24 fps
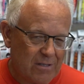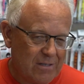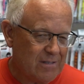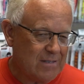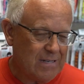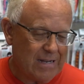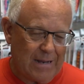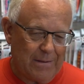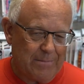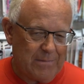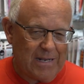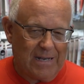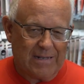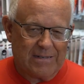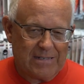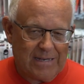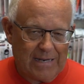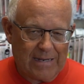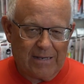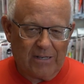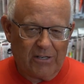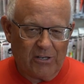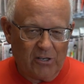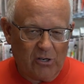of the time not
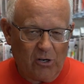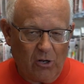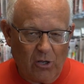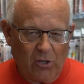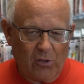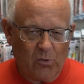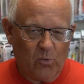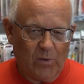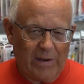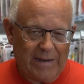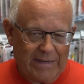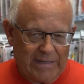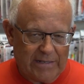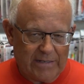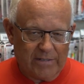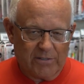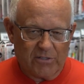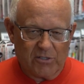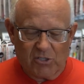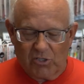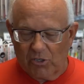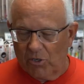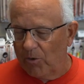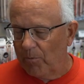taking it all the way
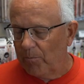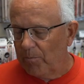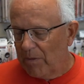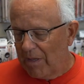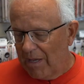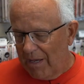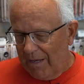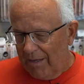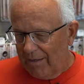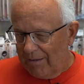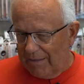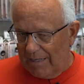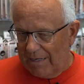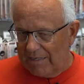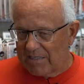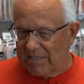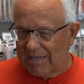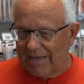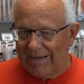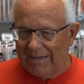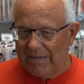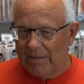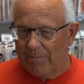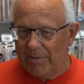in. So that's
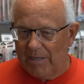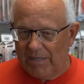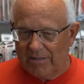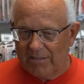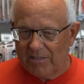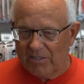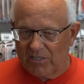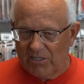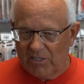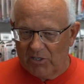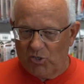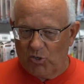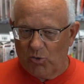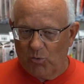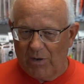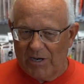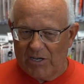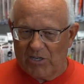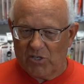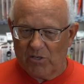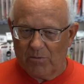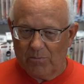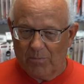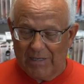kind of been the
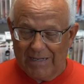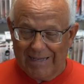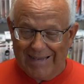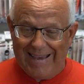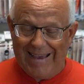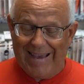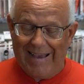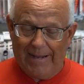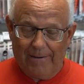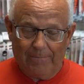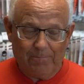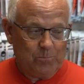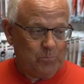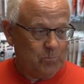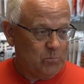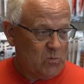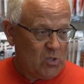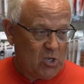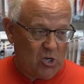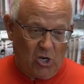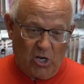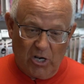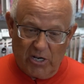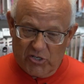situation. But again,
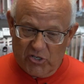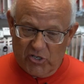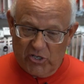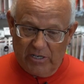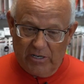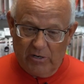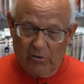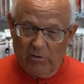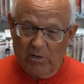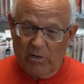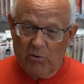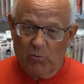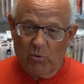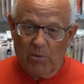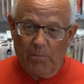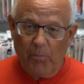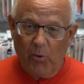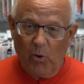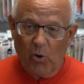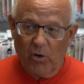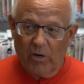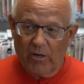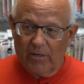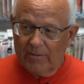cautionary
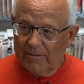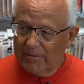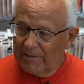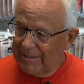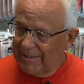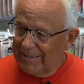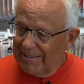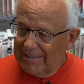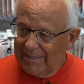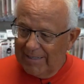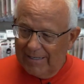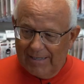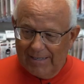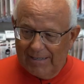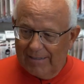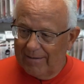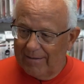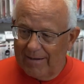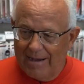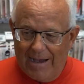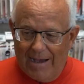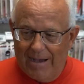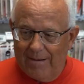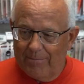report.
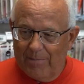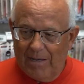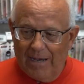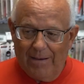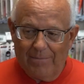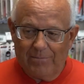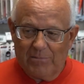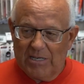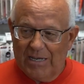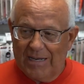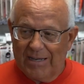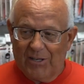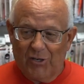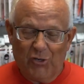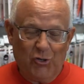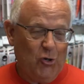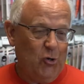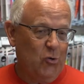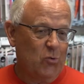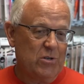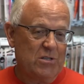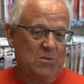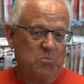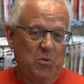Uh, I'm, I'm taking
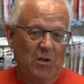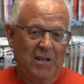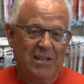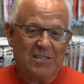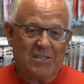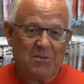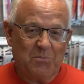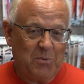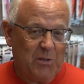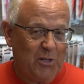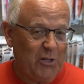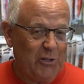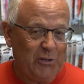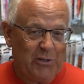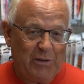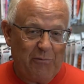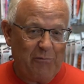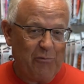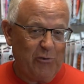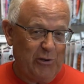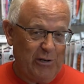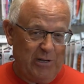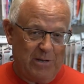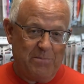no responsibility
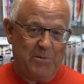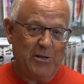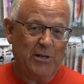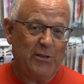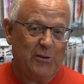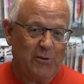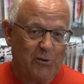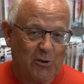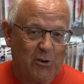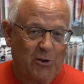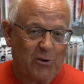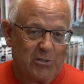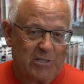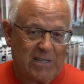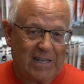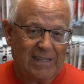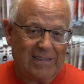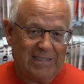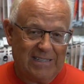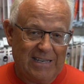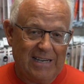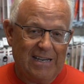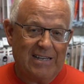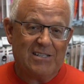for anybody who goes
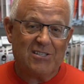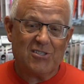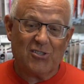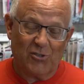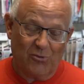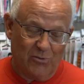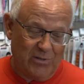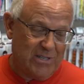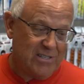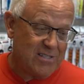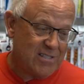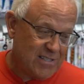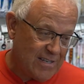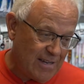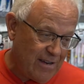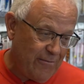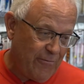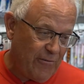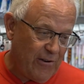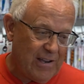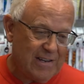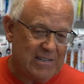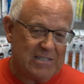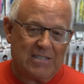on the ice. There is
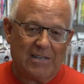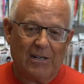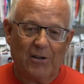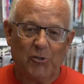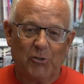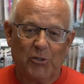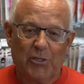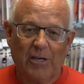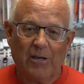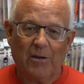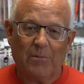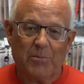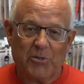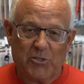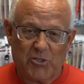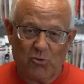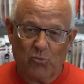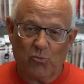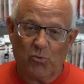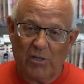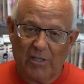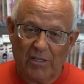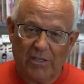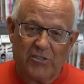safe ice out there, but
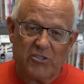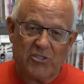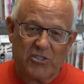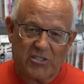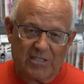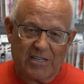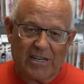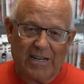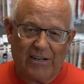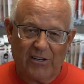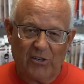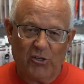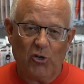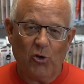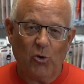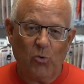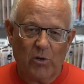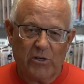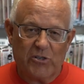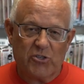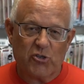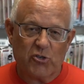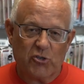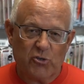you really just got to know
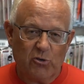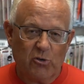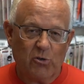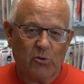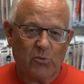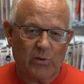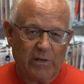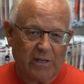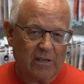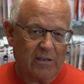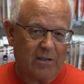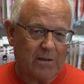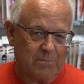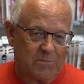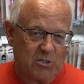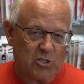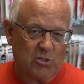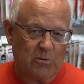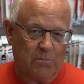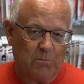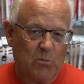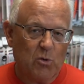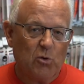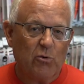what you're doing when it comes
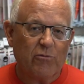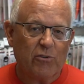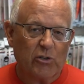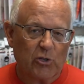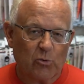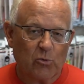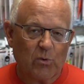to moving